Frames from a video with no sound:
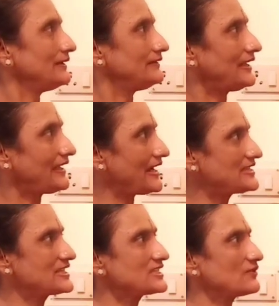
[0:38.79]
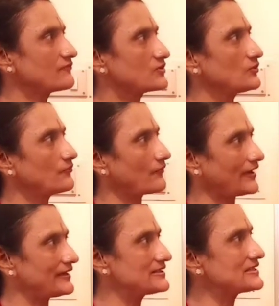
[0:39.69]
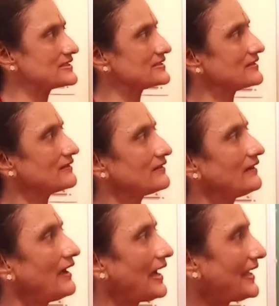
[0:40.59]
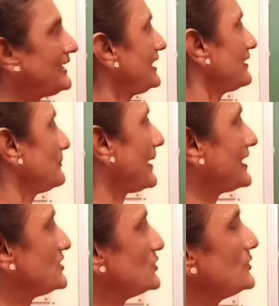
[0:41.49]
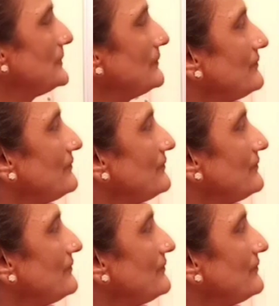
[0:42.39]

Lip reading: The ages of two friends, Ani and Baiju,